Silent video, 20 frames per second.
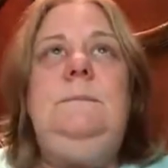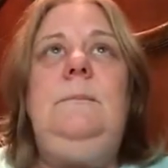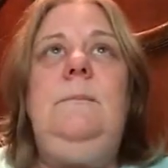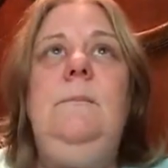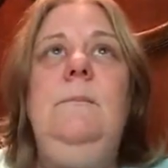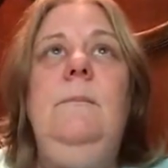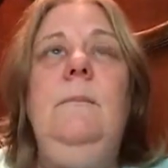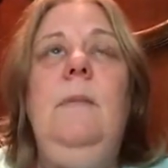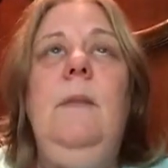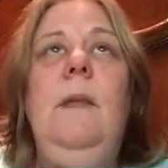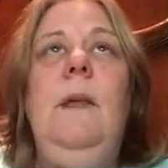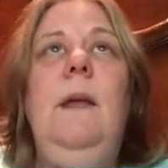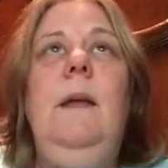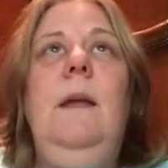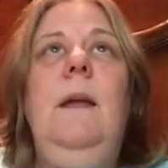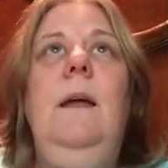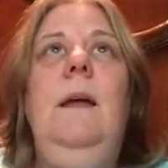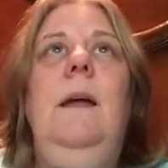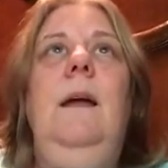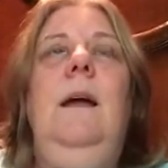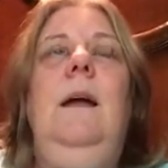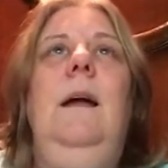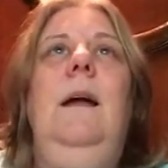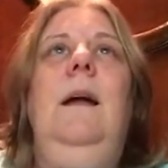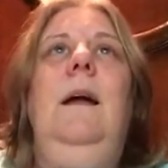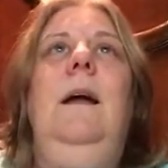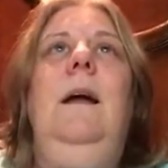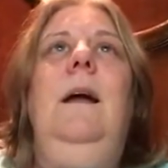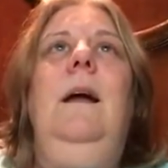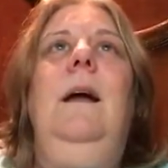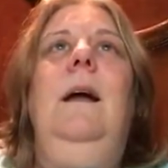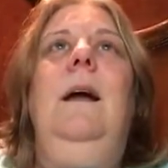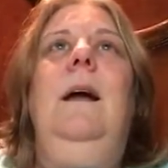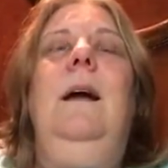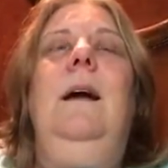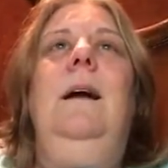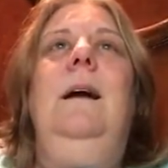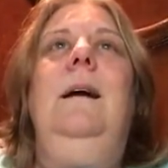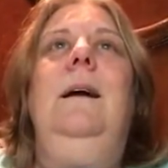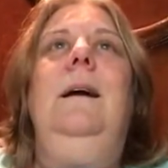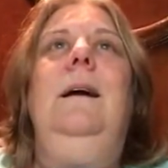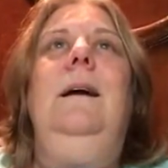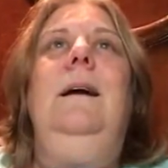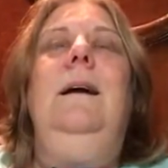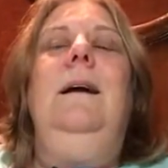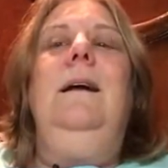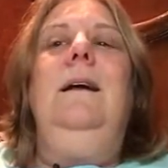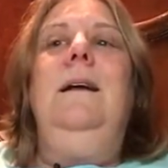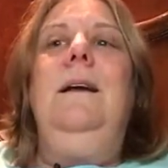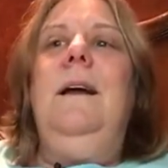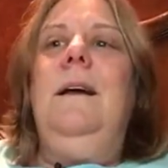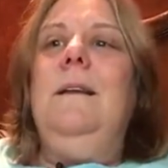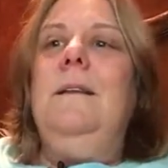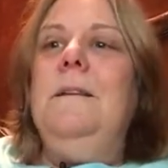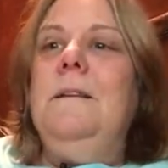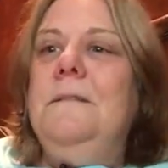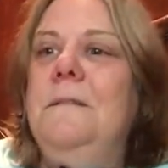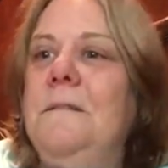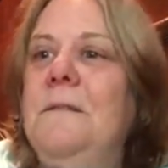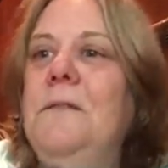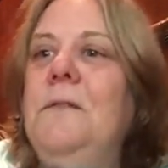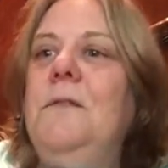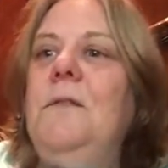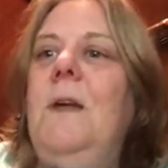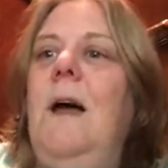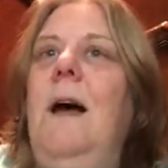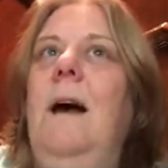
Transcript: No one is speaking in this clip.